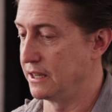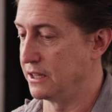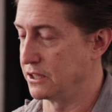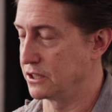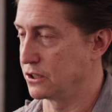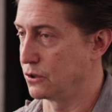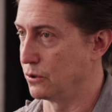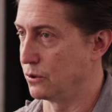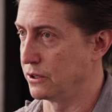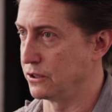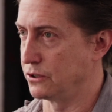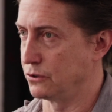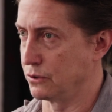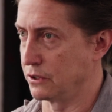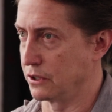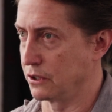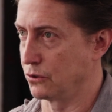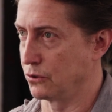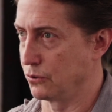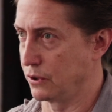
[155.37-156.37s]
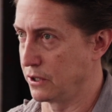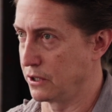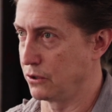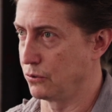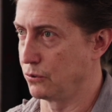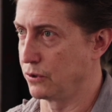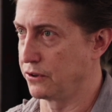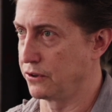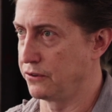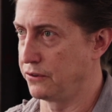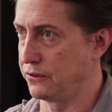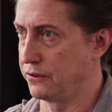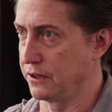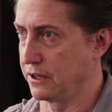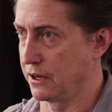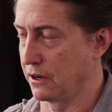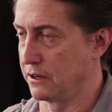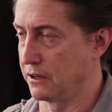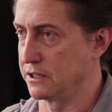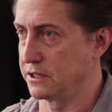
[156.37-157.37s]
is going to agree with
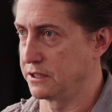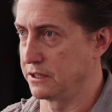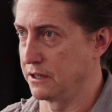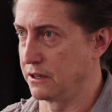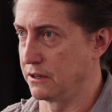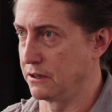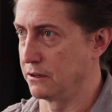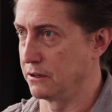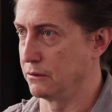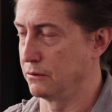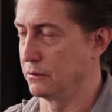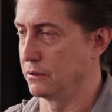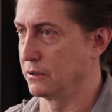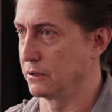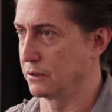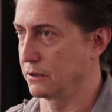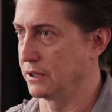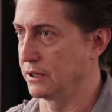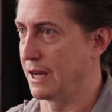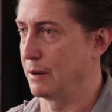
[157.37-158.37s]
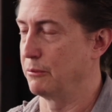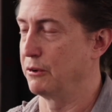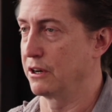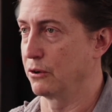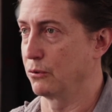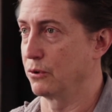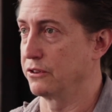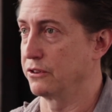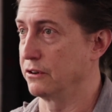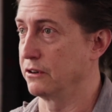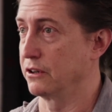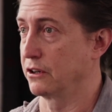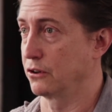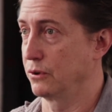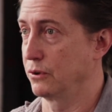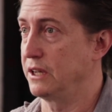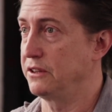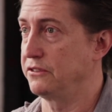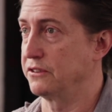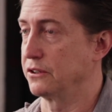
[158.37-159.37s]
the artists that are collaborating with her to
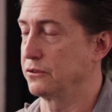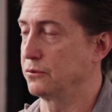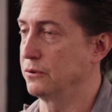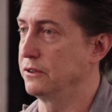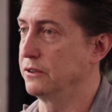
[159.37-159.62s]
create this